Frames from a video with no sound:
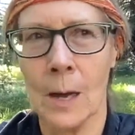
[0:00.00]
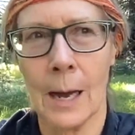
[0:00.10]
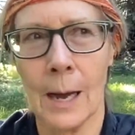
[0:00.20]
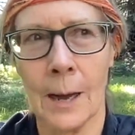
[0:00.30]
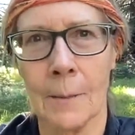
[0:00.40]

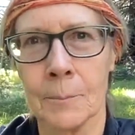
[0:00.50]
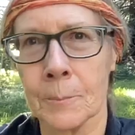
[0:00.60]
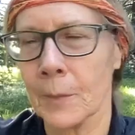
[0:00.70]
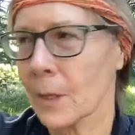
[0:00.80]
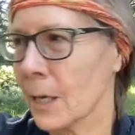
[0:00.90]
um,
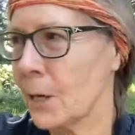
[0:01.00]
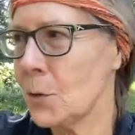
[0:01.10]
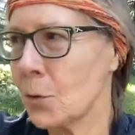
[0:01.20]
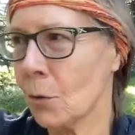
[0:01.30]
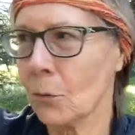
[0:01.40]
can you
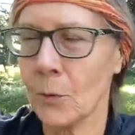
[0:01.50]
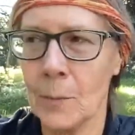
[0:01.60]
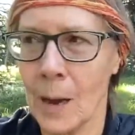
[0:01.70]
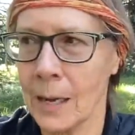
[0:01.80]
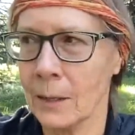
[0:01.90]
go three
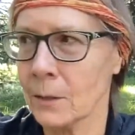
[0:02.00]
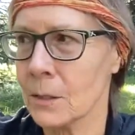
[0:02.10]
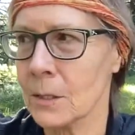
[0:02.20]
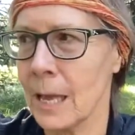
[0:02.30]
miles